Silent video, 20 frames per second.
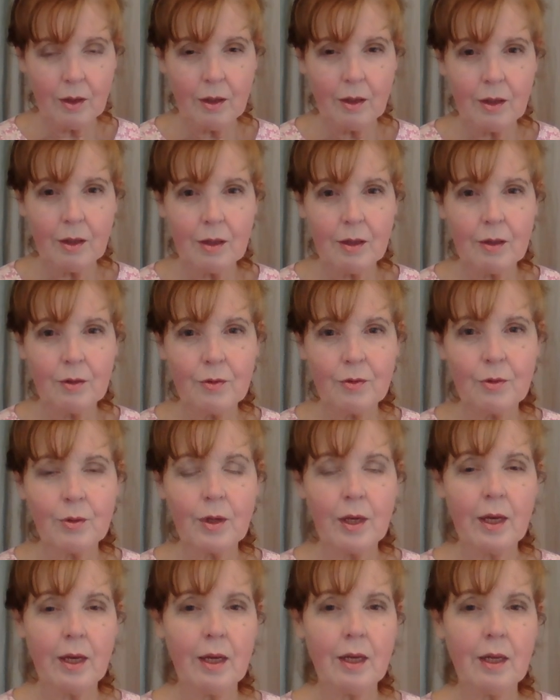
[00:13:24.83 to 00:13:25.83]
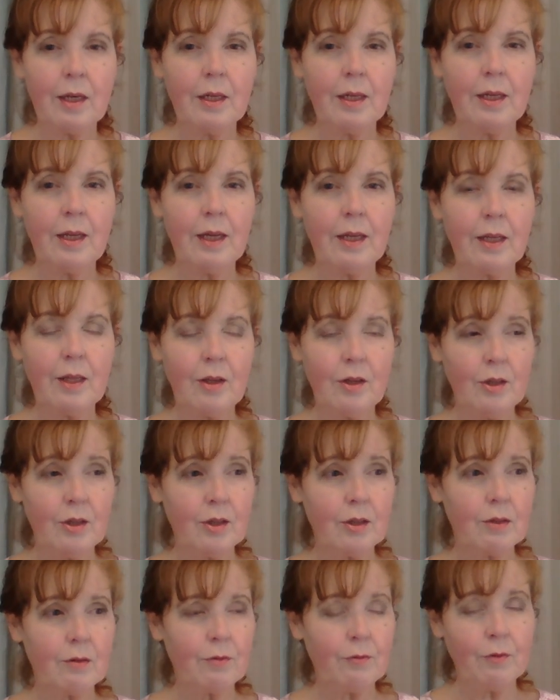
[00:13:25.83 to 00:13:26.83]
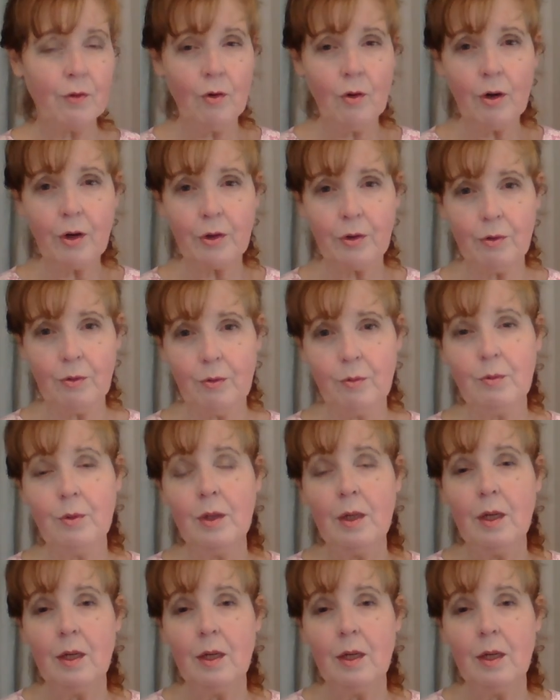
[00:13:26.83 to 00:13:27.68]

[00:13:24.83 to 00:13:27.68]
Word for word: Uh, you can't let it floor you.